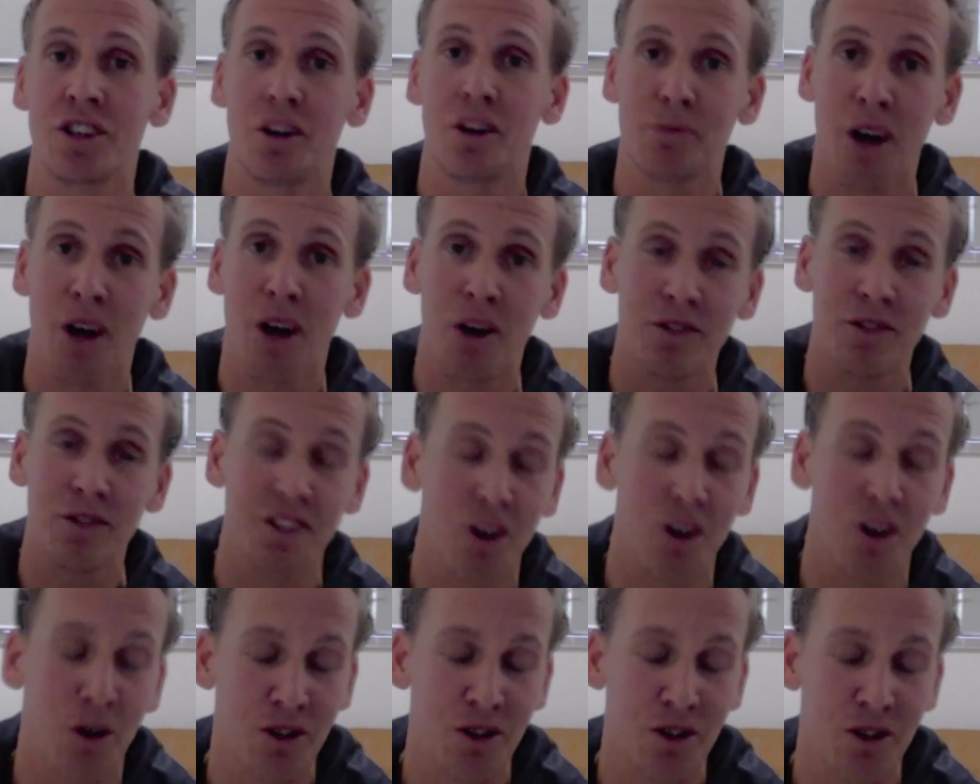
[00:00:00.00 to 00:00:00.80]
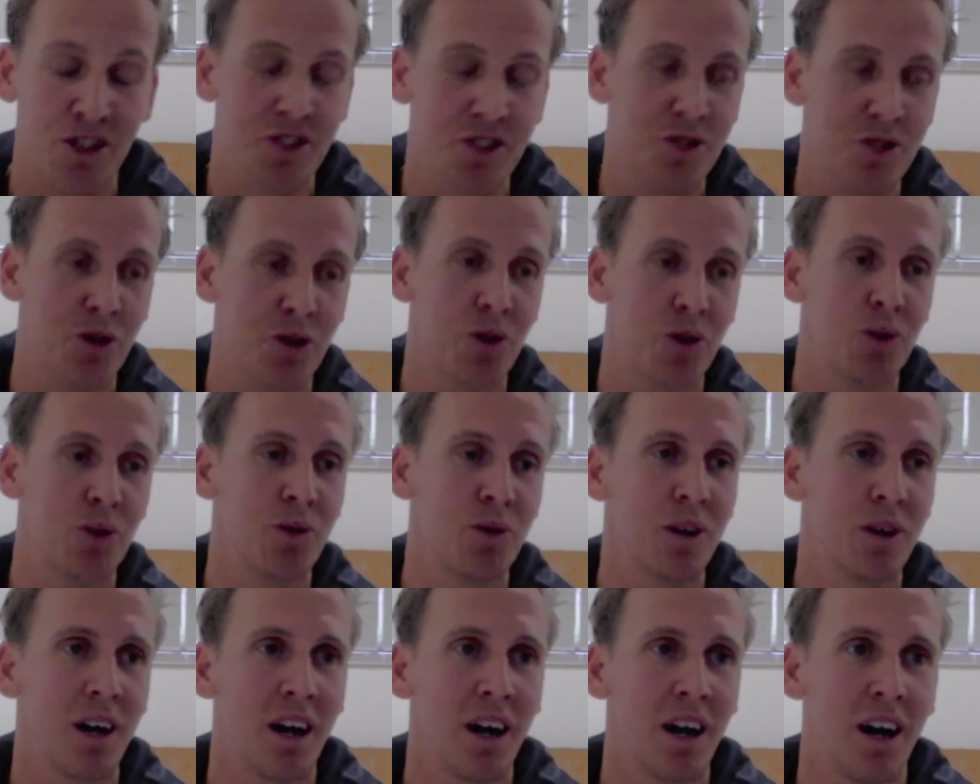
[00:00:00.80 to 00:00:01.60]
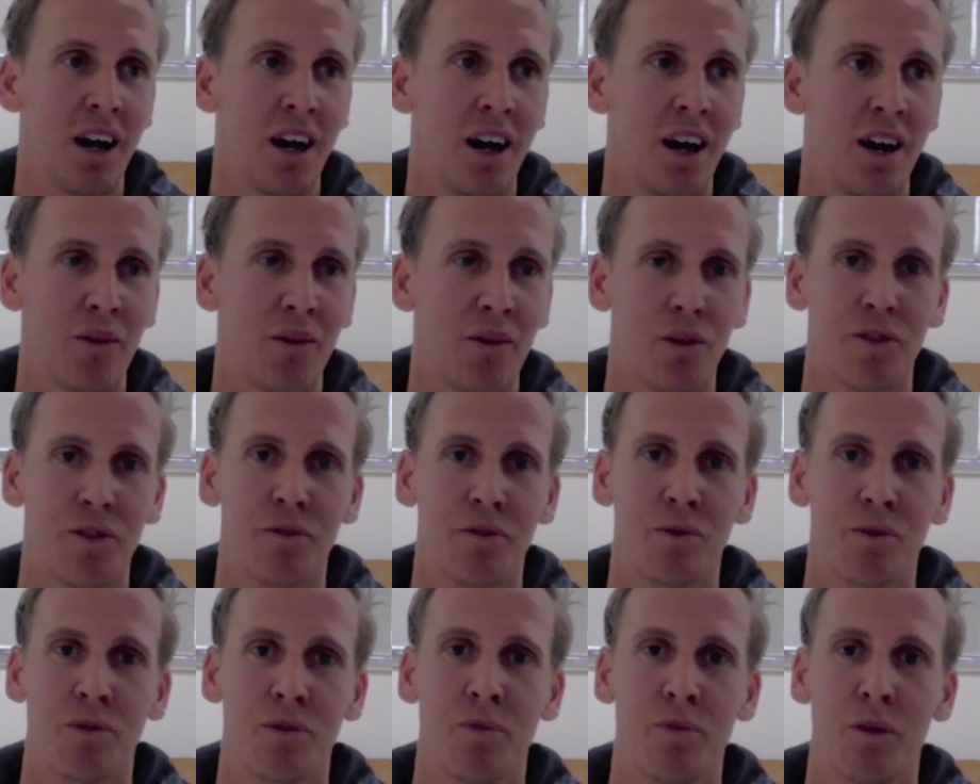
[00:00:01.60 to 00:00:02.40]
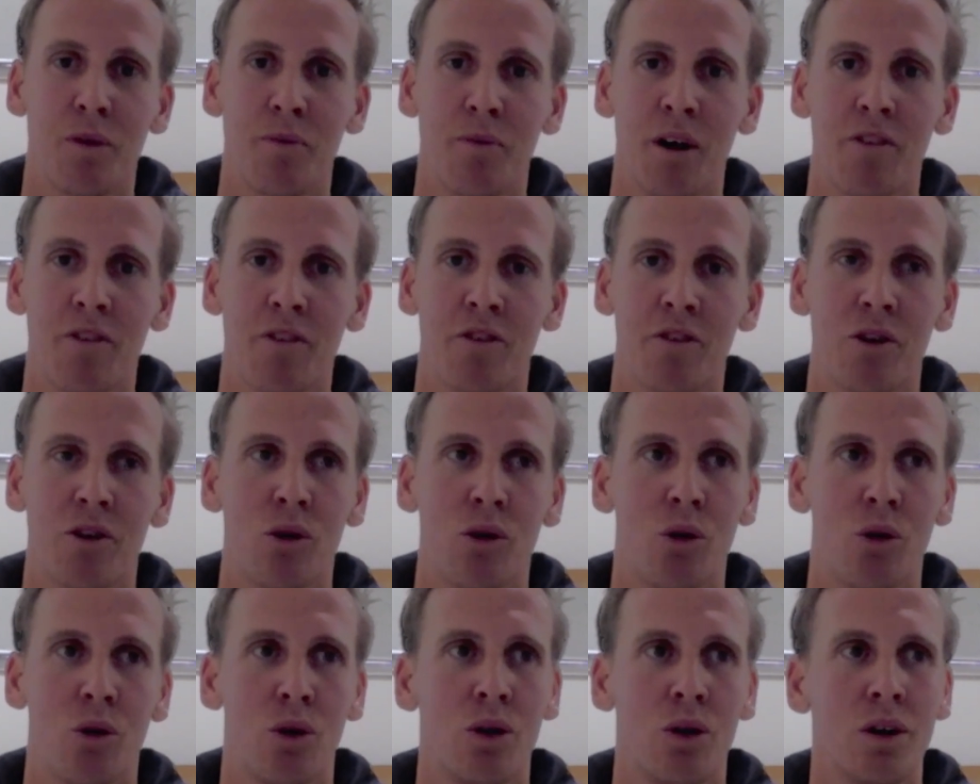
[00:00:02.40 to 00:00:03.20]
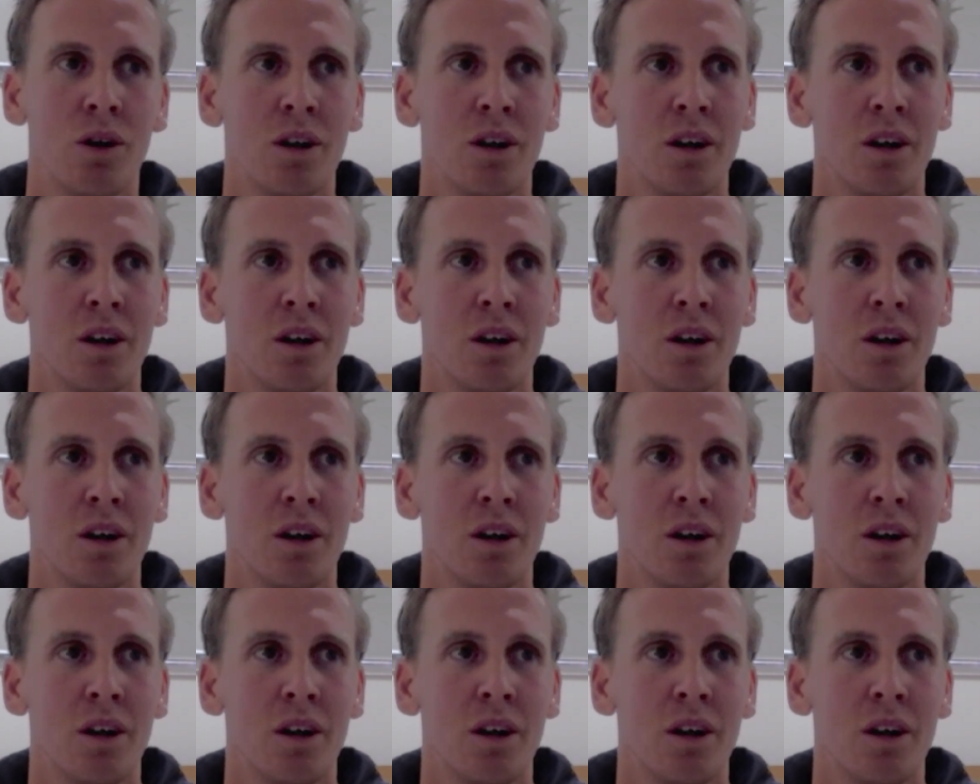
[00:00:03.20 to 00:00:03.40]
I'm going to the Origin too, with my brother-in-law.